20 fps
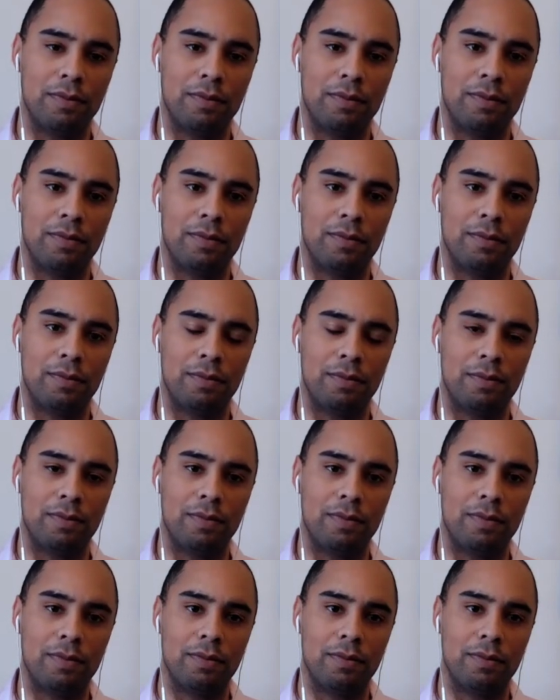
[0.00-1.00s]

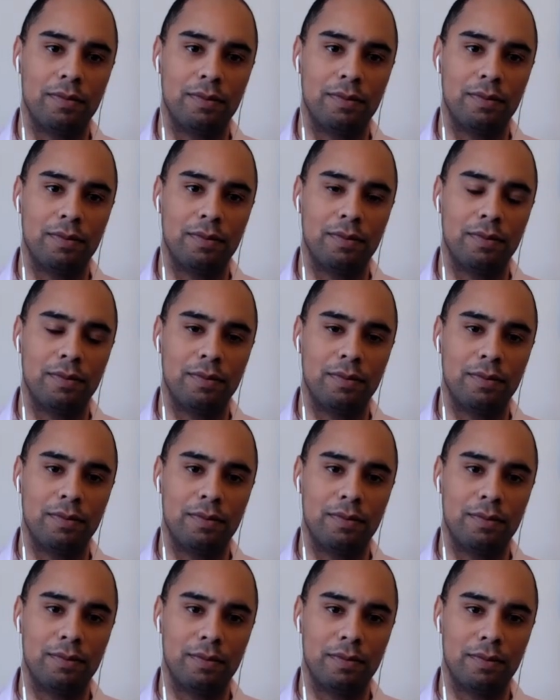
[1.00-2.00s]

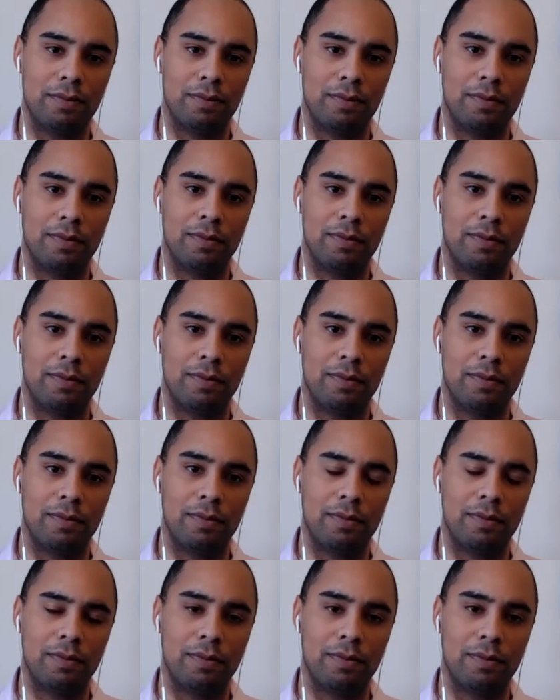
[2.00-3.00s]

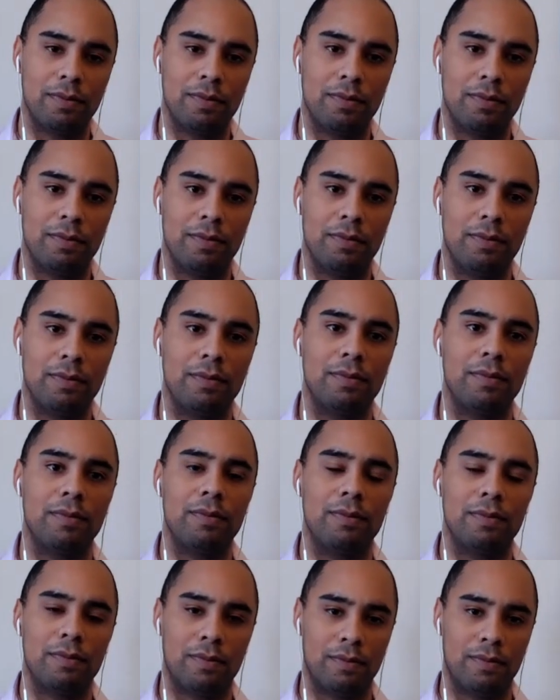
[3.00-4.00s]

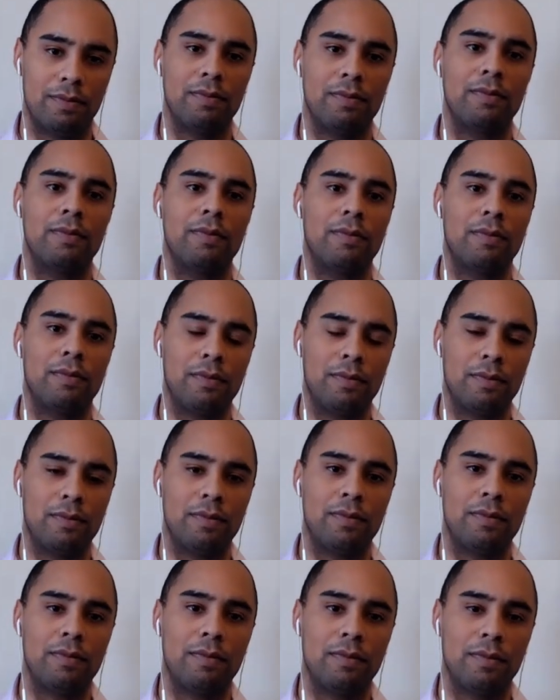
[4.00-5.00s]

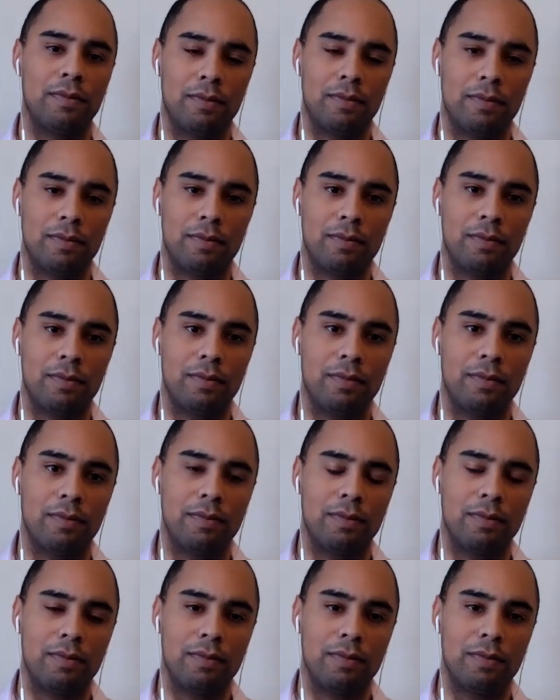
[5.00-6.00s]

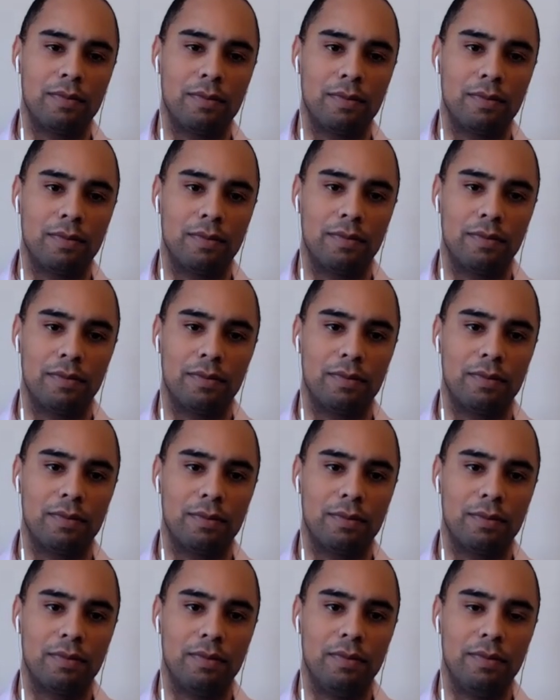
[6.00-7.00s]

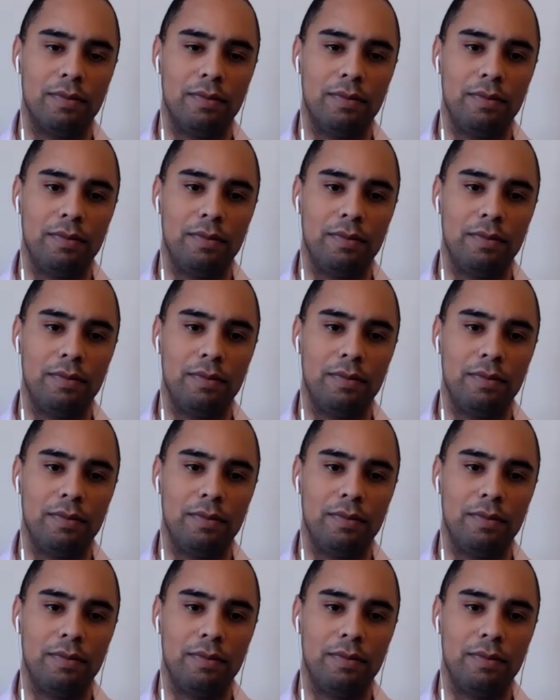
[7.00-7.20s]
[no speech]